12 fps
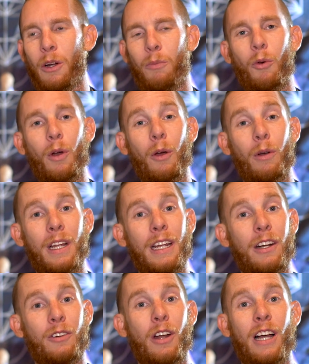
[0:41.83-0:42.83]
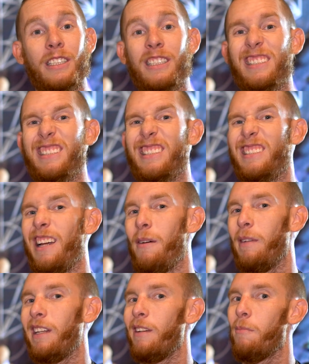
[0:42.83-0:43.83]
point I want to get across is this is
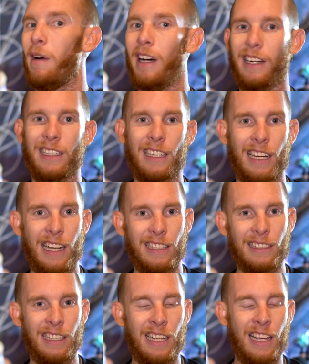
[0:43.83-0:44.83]
not meant to monetize.